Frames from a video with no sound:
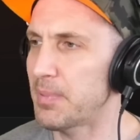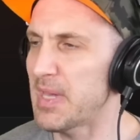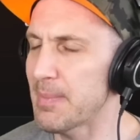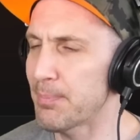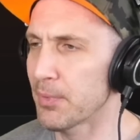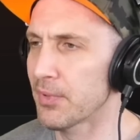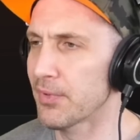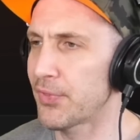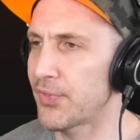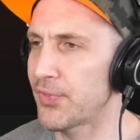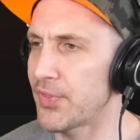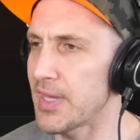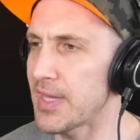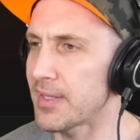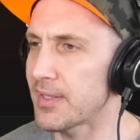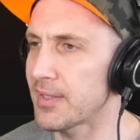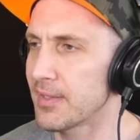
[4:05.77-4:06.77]
people
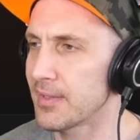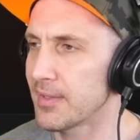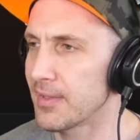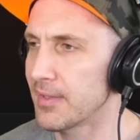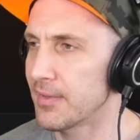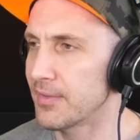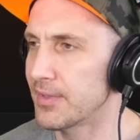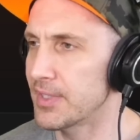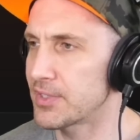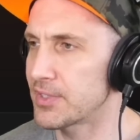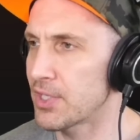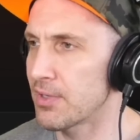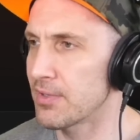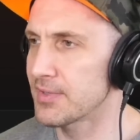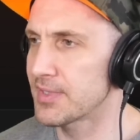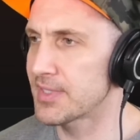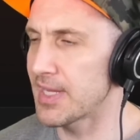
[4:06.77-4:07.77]
think that
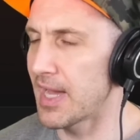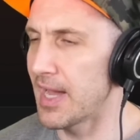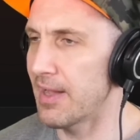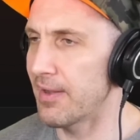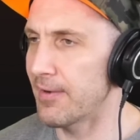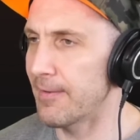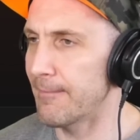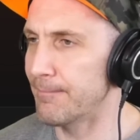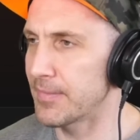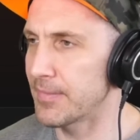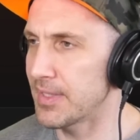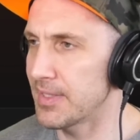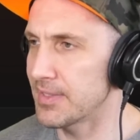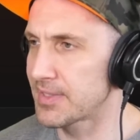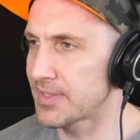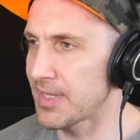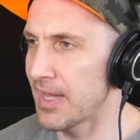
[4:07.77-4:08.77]
Turnstile
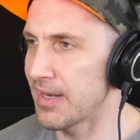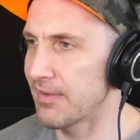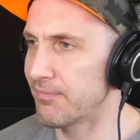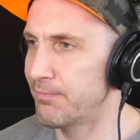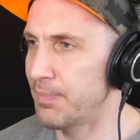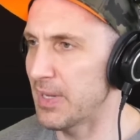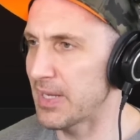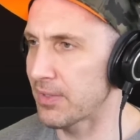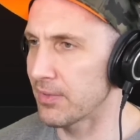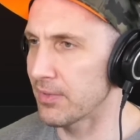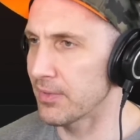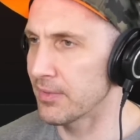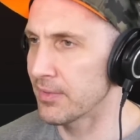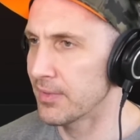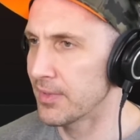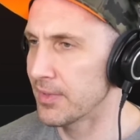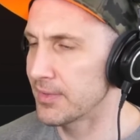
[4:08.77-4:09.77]
is kind of
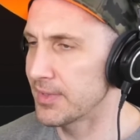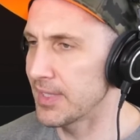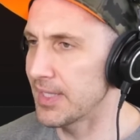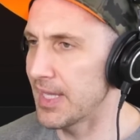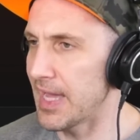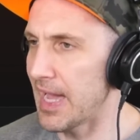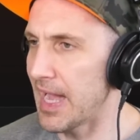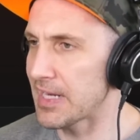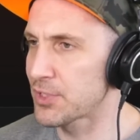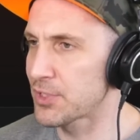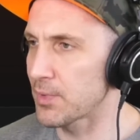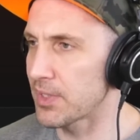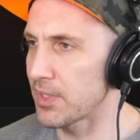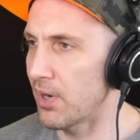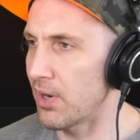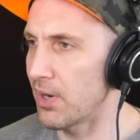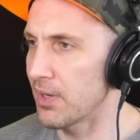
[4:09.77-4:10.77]
bigger than they
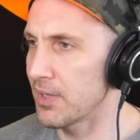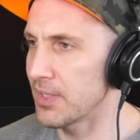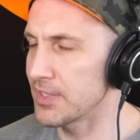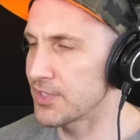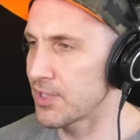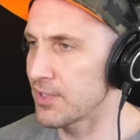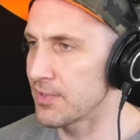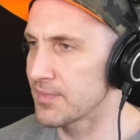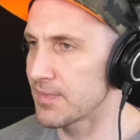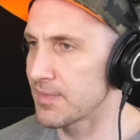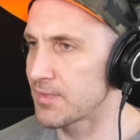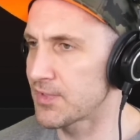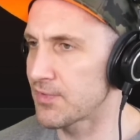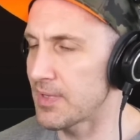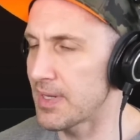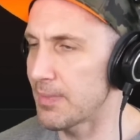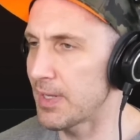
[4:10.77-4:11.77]
actually are in terms of
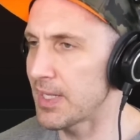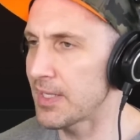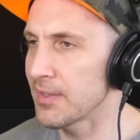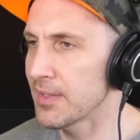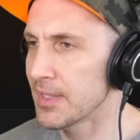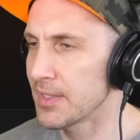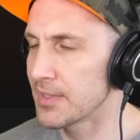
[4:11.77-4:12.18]
streaming.